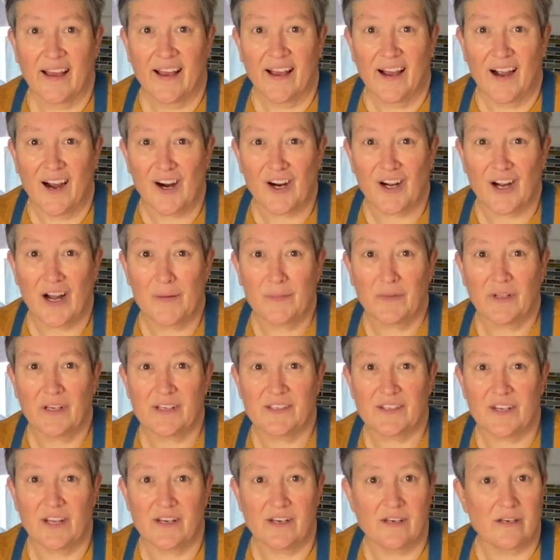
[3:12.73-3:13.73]
Our
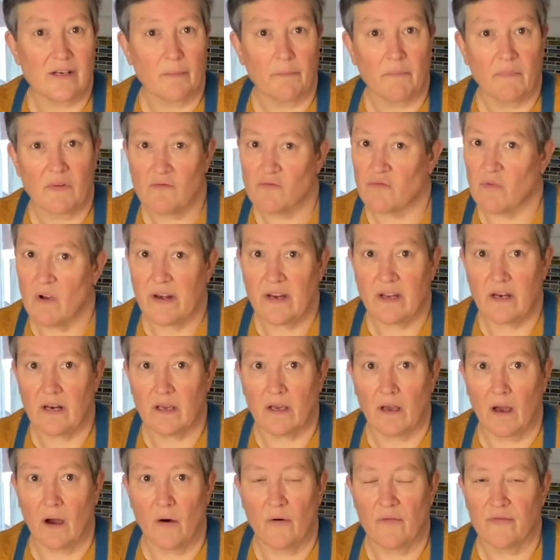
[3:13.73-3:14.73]
caramelized onion dip, ready to
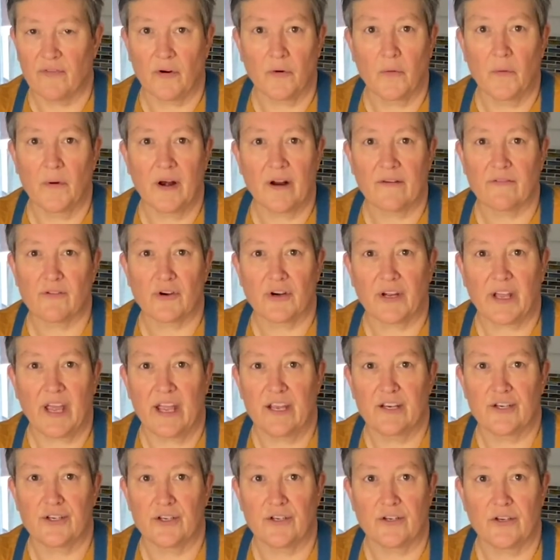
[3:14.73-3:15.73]
go for whatever
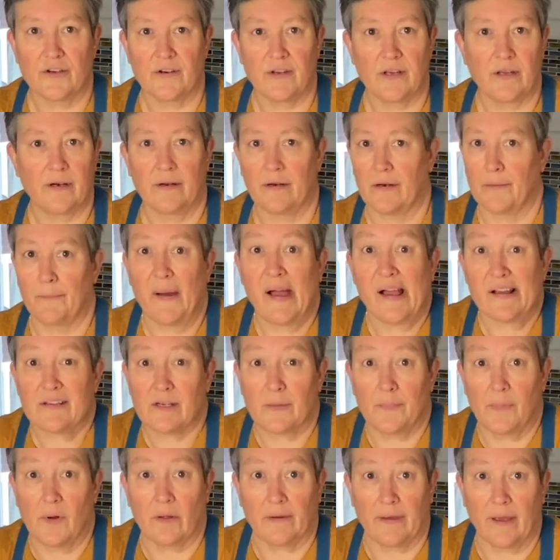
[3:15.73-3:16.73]
occasion you need it. A
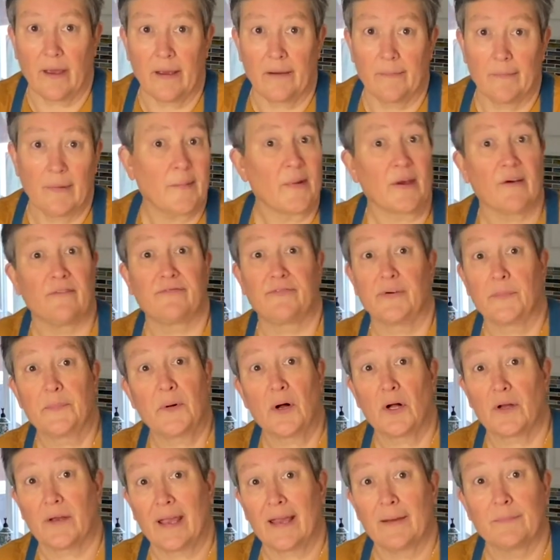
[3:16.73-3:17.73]
basketball game, maybe a
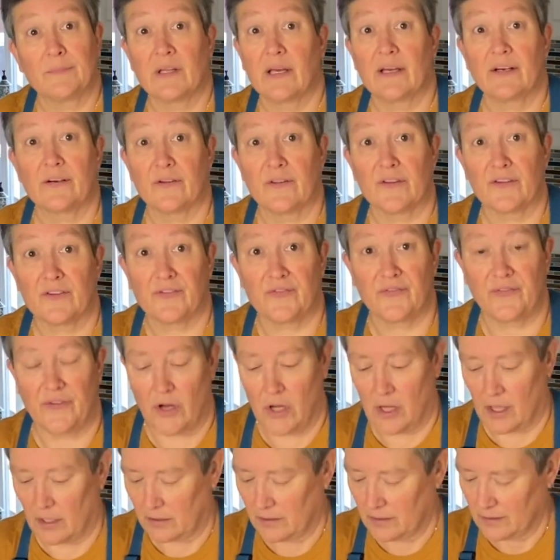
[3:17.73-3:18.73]
football game later this
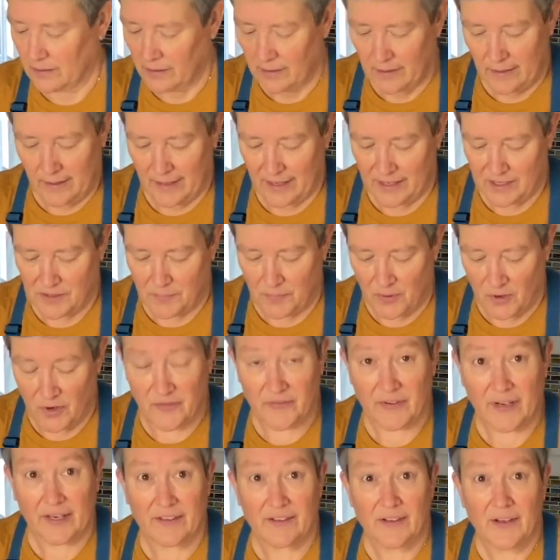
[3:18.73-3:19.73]
fall. It's
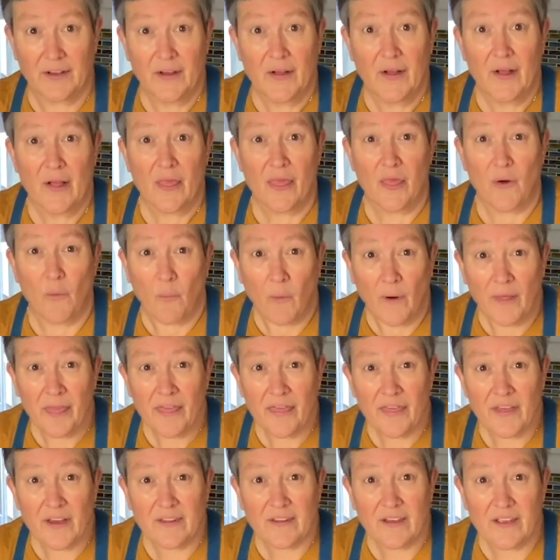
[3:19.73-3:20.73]
perfect. The one
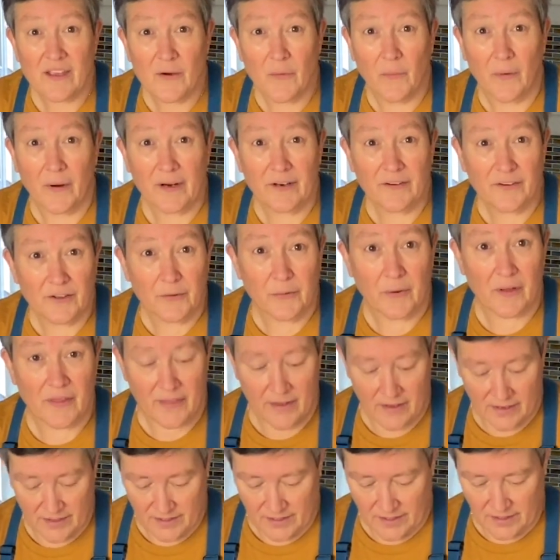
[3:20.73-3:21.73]
thing that you want to do with
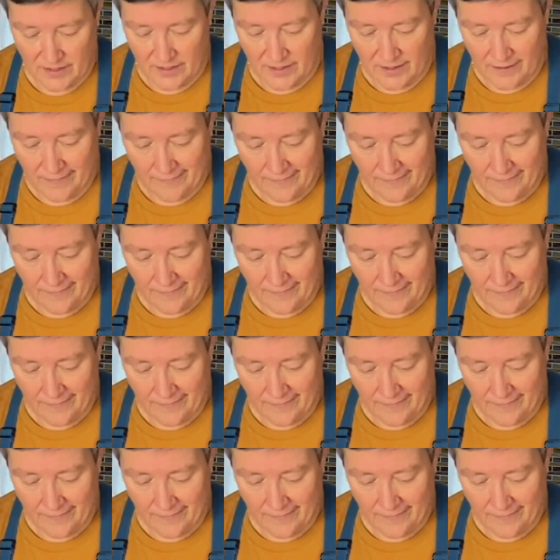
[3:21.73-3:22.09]
this is